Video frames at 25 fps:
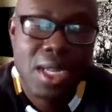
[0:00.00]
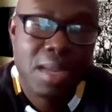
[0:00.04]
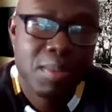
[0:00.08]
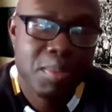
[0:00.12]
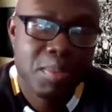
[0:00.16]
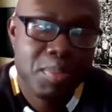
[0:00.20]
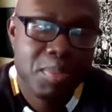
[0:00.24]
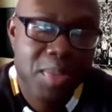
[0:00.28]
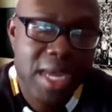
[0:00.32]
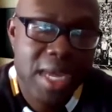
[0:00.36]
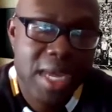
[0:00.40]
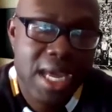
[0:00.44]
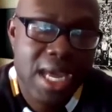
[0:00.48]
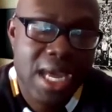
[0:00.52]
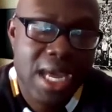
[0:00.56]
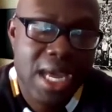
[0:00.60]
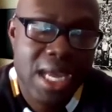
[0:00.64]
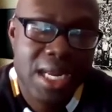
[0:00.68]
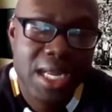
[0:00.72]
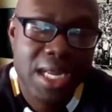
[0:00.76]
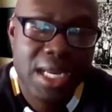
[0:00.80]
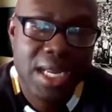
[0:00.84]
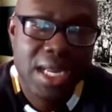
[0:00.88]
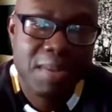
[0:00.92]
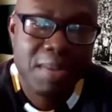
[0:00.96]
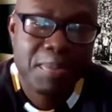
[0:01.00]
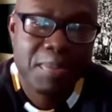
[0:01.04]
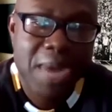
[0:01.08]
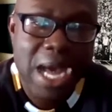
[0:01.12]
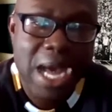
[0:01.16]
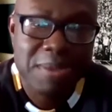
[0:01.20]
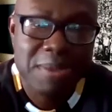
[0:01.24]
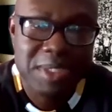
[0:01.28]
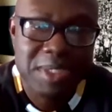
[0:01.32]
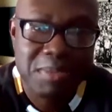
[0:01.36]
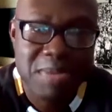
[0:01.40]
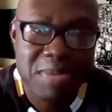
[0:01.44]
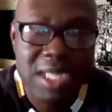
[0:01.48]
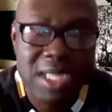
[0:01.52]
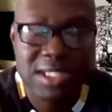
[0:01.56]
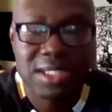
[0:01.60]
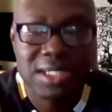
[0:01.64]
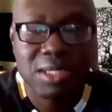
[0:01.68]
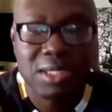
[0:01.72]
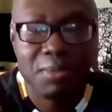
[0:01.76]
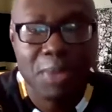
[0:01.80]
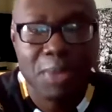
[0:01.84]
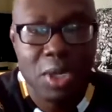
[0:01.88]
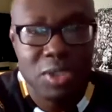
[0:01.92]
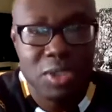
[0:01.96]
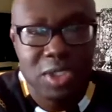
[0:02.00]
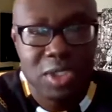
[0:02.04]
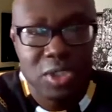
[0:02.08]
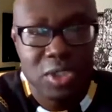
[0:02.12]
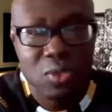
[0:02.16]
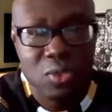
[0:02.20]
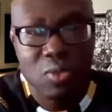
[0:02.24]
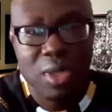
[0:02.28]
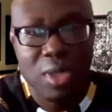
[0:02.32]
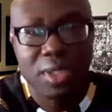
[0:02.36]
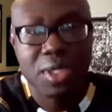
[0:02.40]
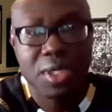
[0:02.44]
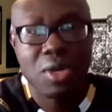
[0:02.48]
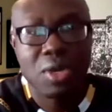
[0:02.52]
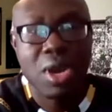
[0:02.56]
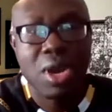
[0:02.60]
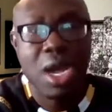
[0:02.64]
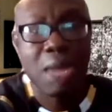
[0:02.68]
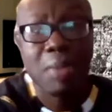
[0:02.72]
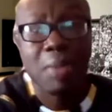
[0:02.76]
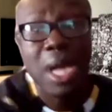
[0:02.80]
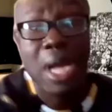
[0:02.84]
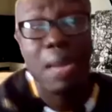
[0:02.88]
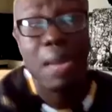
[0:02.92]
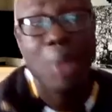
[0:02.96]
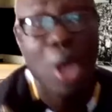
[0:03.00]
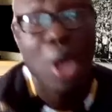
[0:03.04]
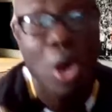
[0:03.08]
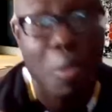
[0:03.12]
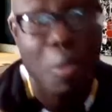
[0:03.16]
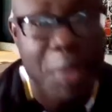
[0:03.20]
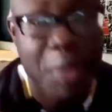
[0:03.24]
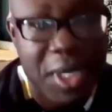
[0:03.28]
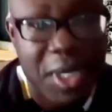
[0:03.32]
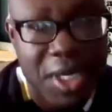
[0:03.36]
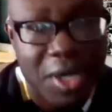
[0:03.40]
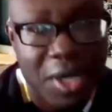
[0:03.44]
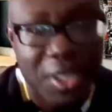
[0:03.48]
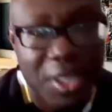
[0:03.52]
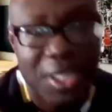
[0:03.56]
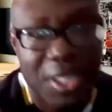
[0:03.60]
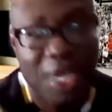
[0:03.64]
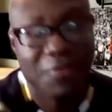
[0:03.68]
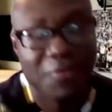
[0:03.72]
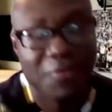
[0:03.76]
Ben and Pops Mensa Bonsu, I'm hoping they're giving.